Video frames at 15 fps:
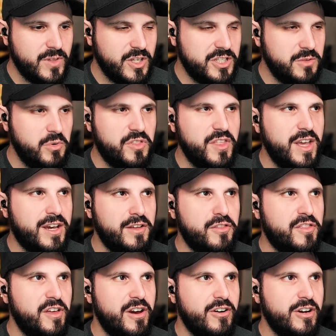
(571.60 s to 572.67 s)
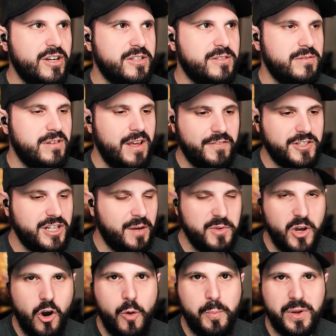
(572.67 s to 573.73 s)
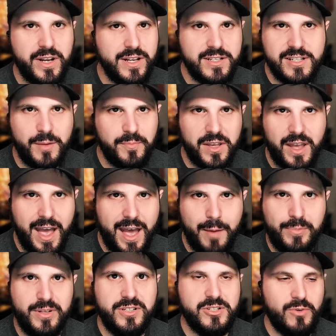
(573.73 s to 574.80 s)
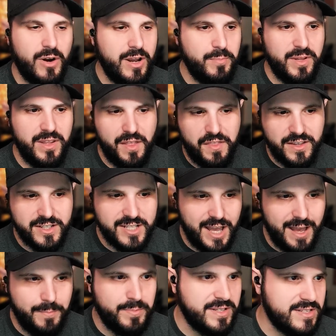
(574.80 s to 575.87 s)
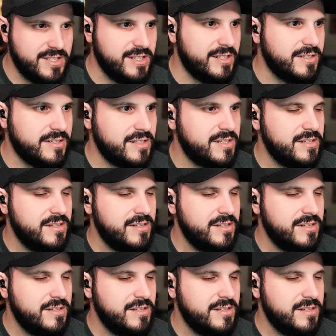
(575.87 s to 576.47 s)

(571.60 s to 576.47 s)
Because you would think in theory, every time you open it, something happens, right? But nothing has happened since.